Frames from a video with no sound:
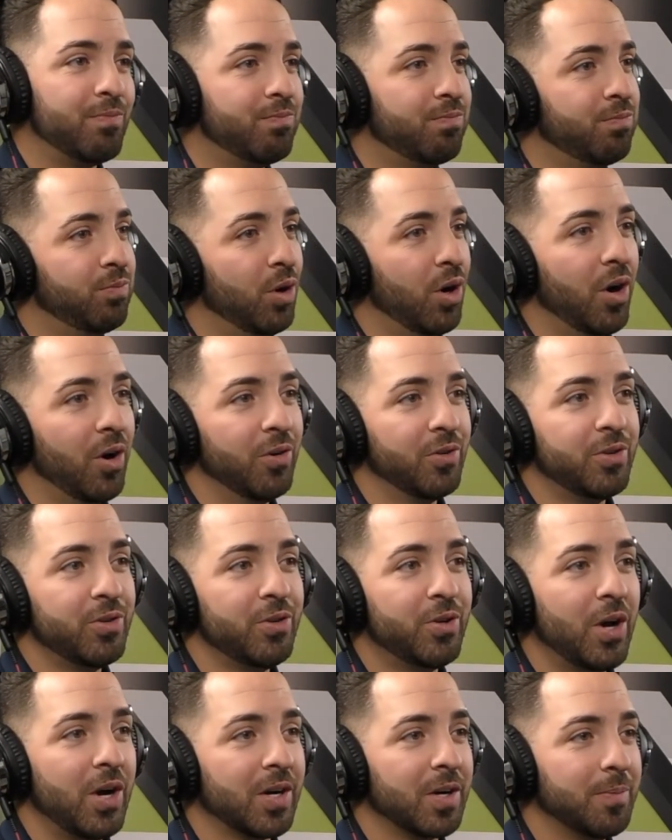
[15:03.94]
bro, you
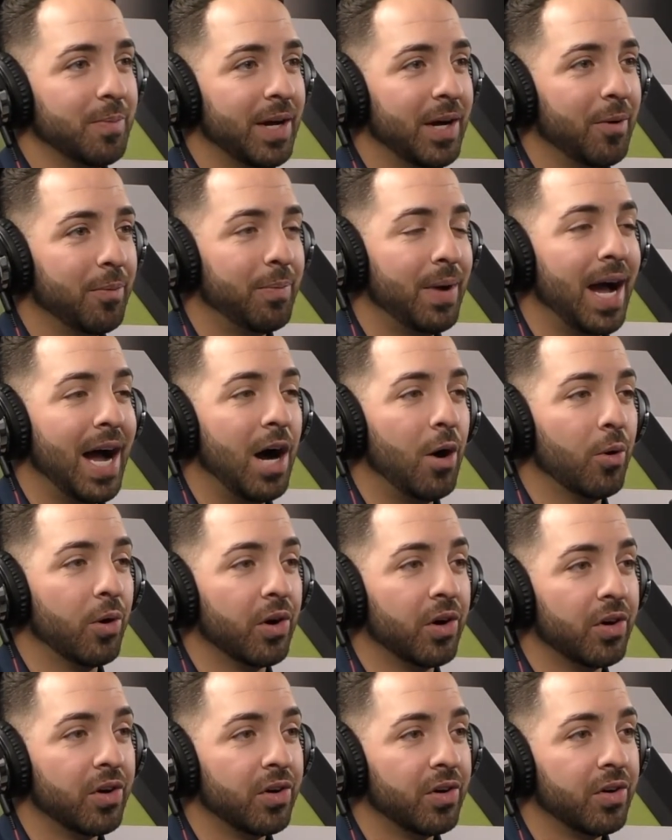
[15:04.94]
talk about
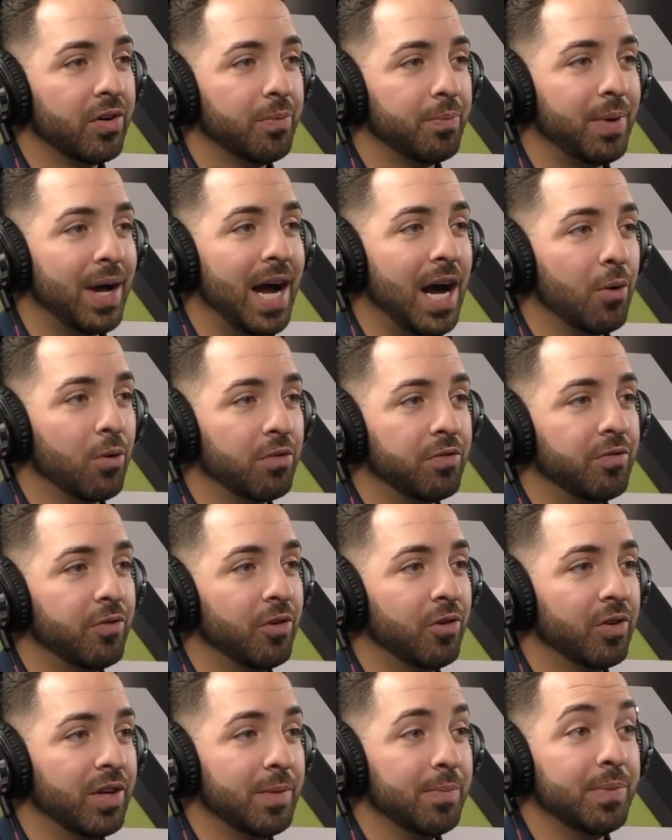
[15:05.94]
power and
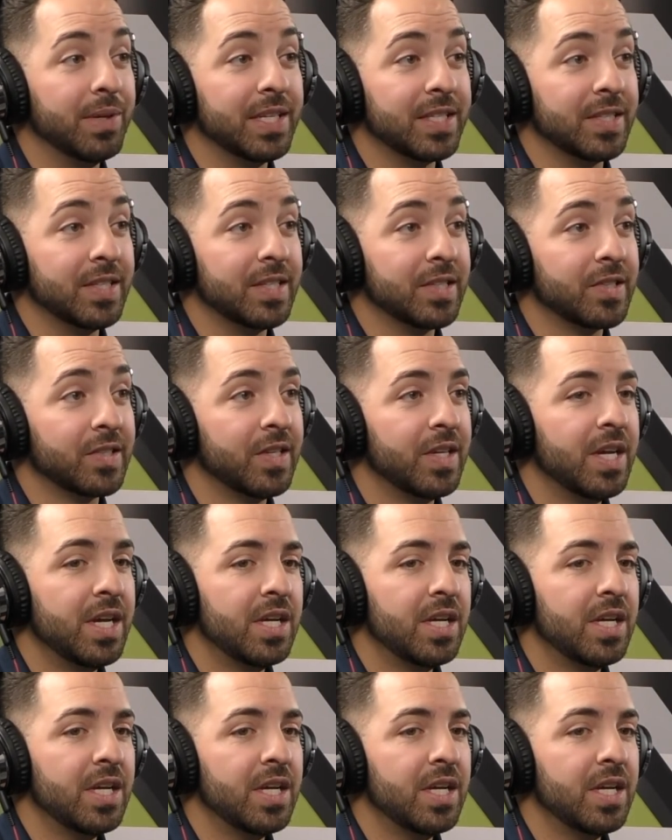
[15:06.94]
powerful in business.